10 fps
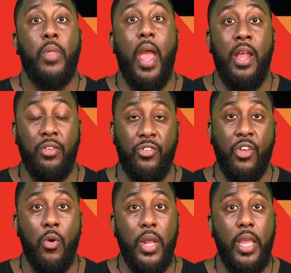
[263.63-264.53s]
and
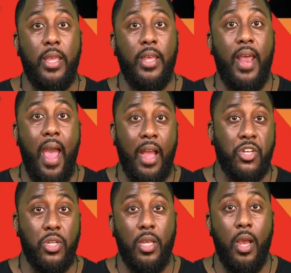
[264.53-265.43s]
Sony can
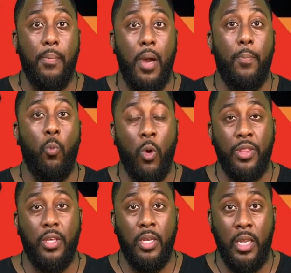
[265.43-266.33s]
actually come up
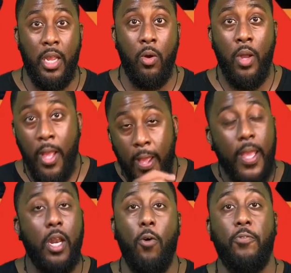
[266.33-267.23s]
with a deal
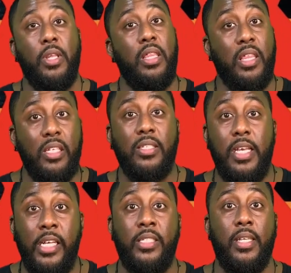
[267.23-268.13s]
and hopefully this
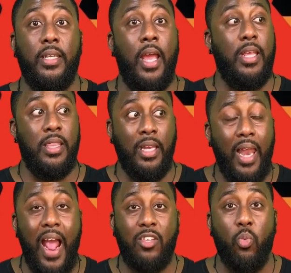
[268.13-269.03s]
isn't like the
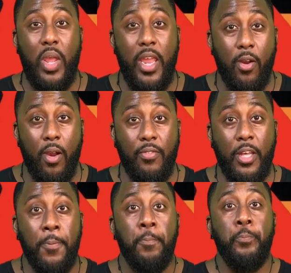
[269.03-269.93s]
last we hear of it.